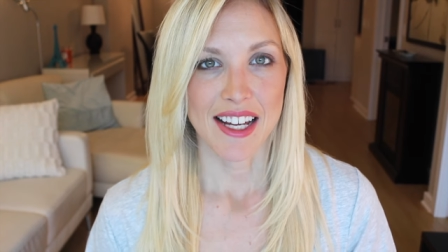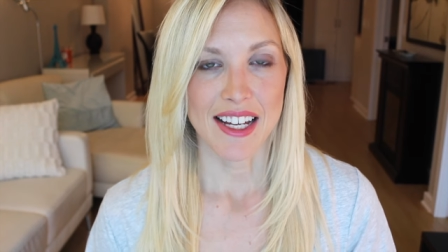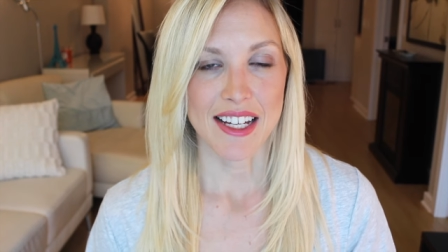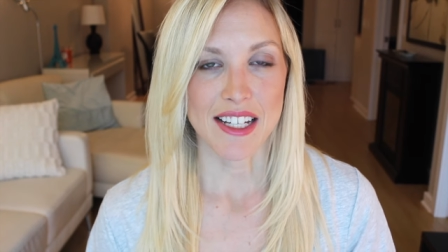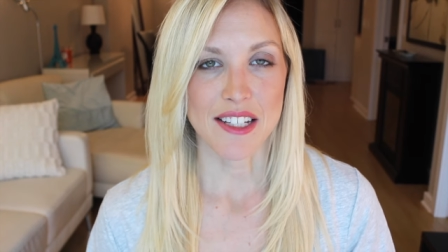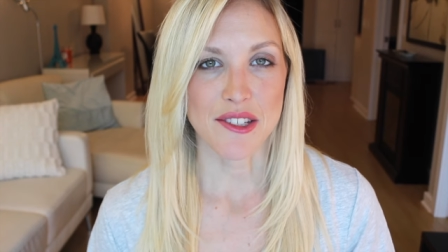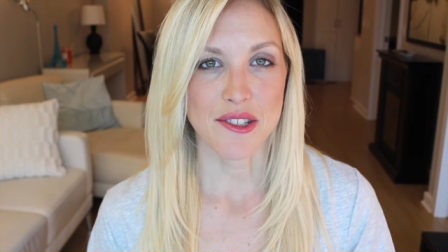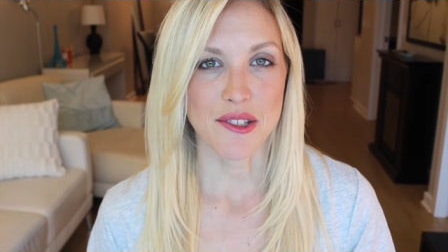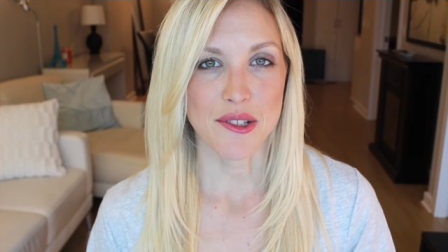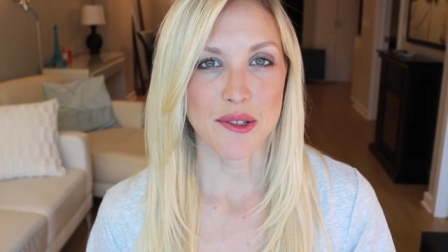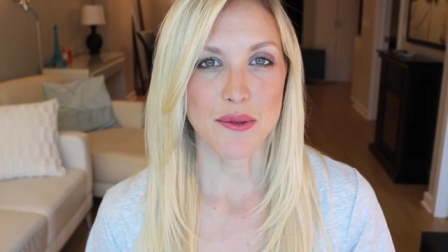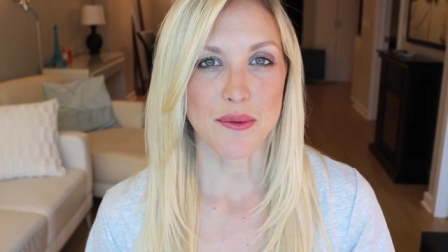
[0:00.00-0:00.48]

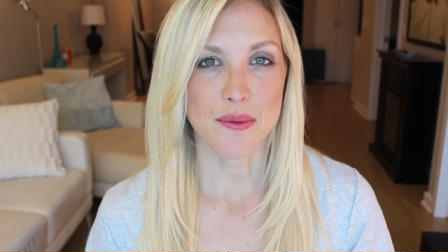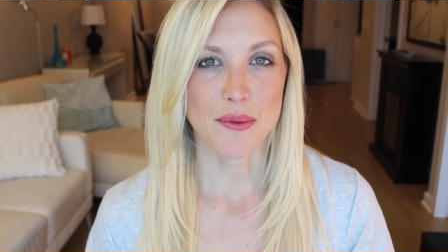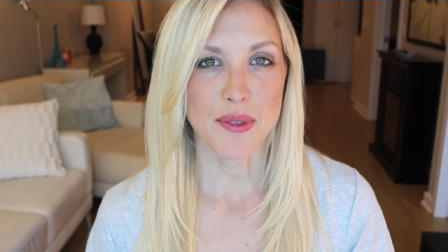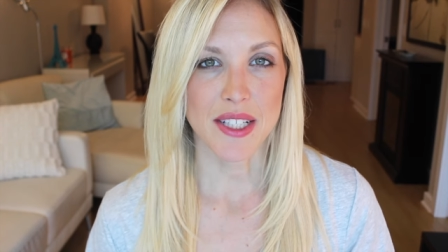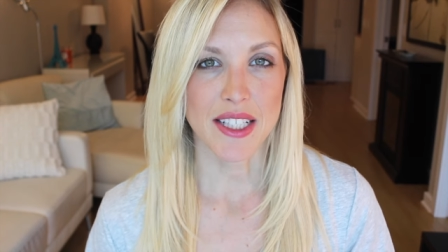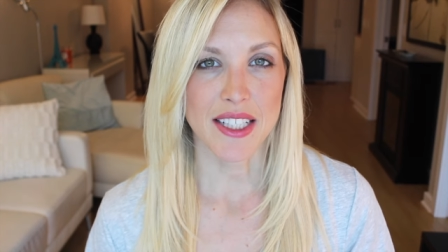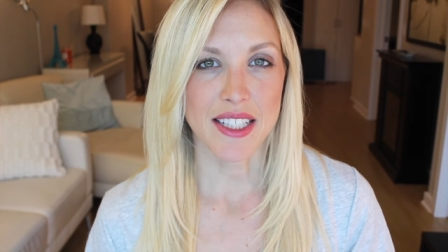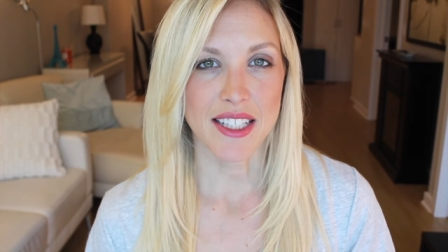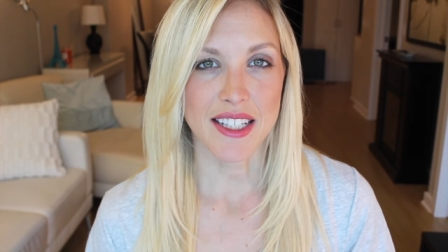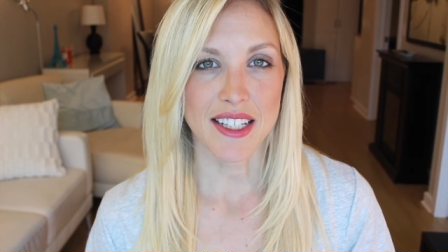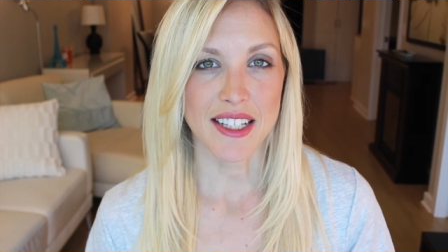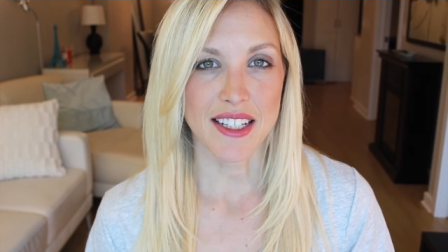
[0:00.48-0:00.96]
is to
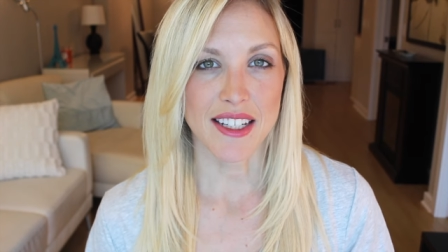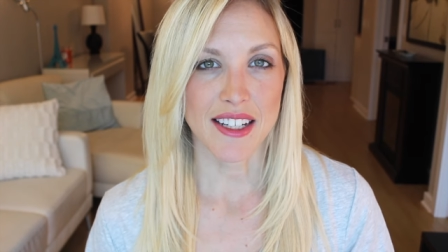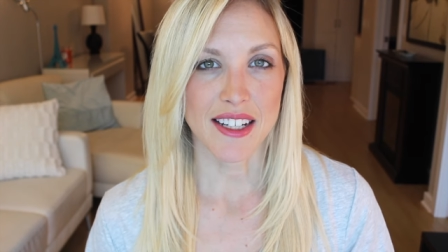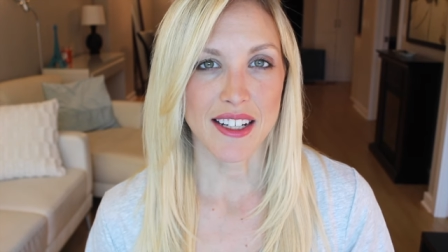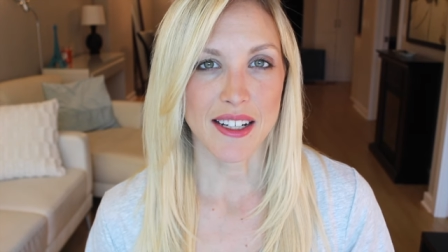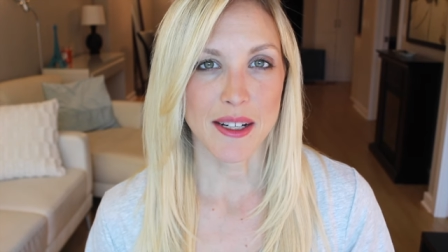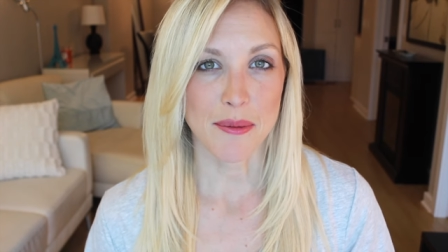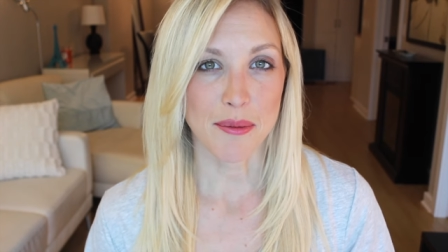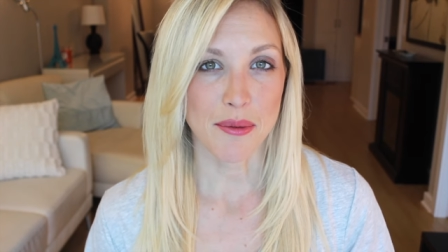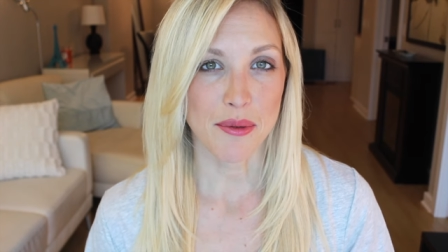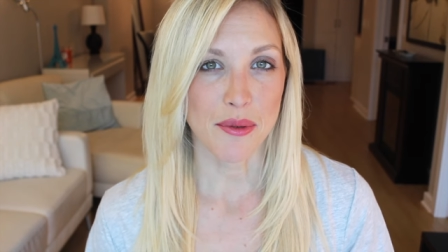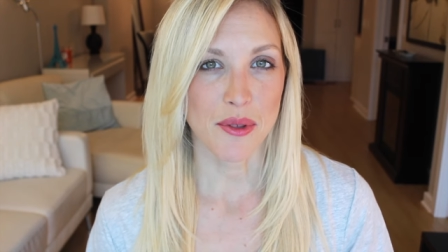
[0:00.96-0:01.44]
really
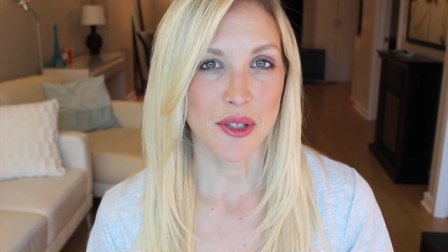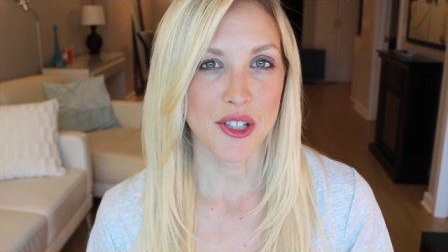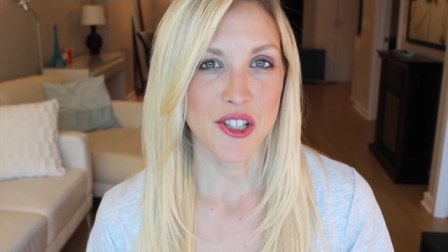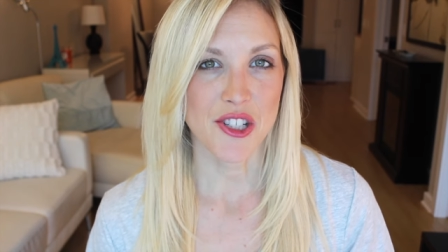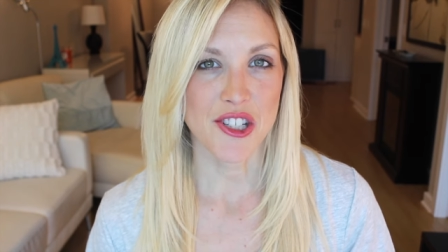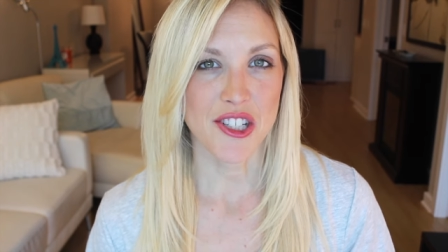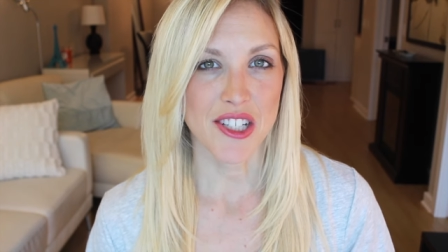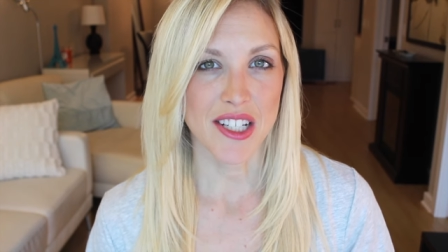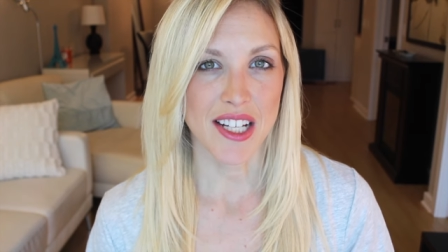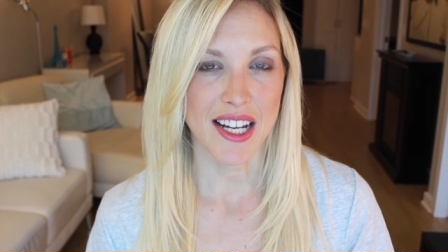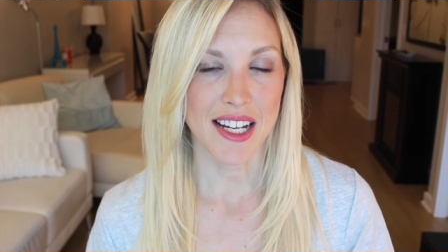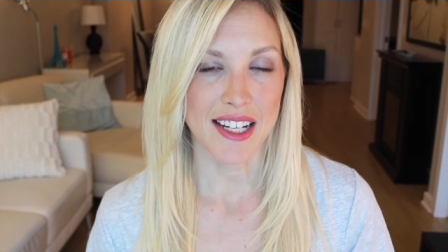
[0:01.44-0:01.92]

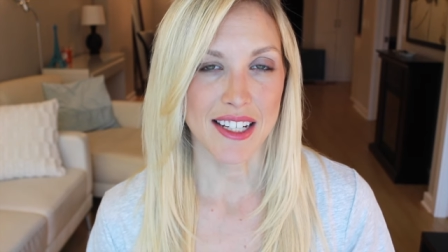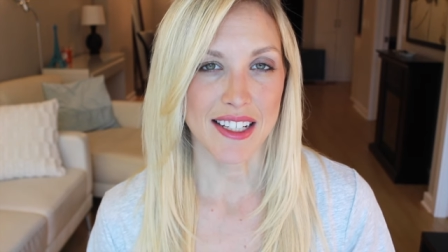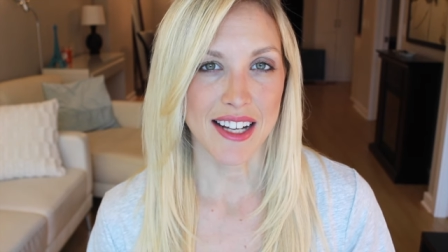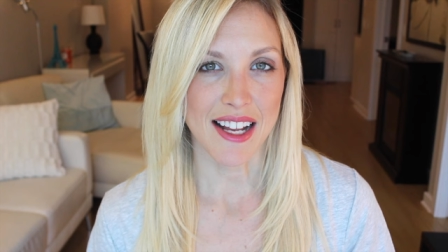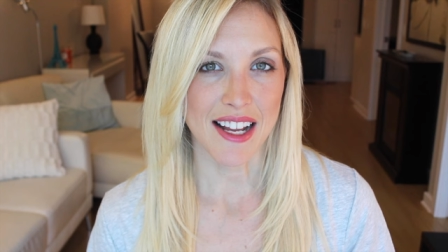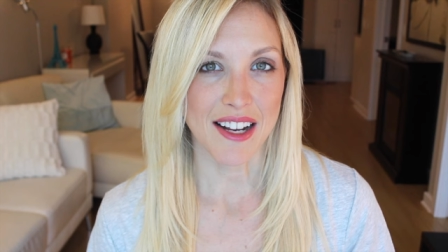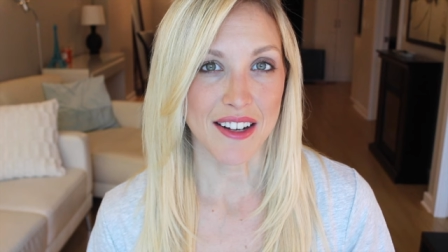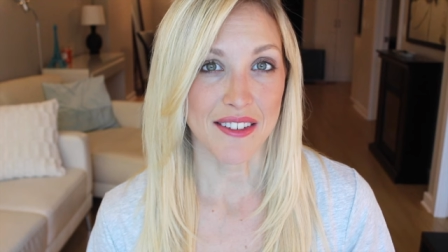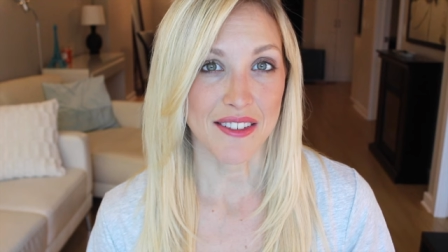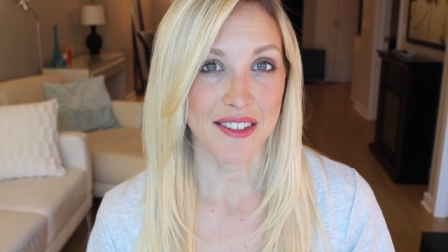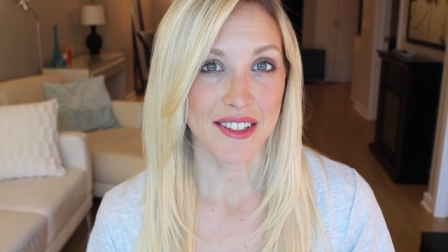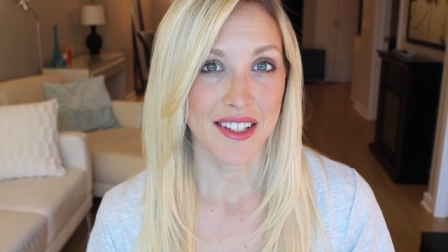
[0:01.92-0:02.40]
appreciate
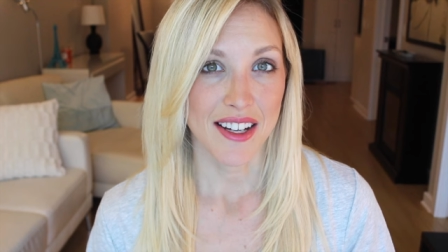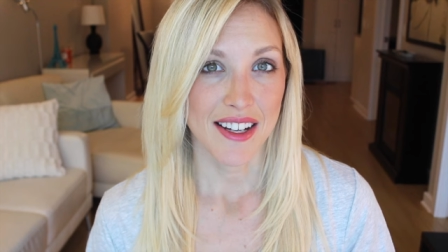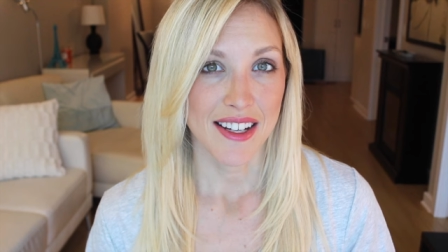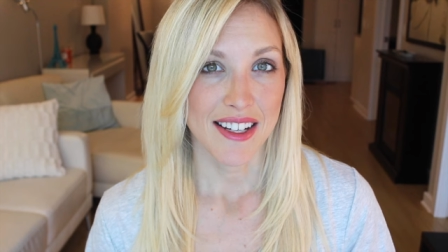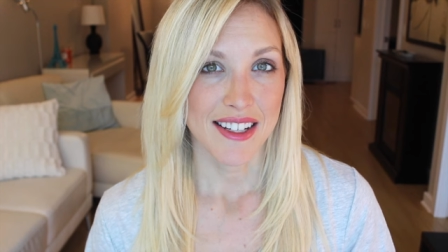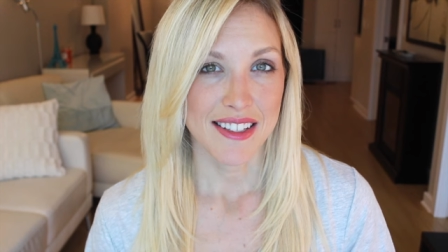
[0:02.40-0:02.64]
and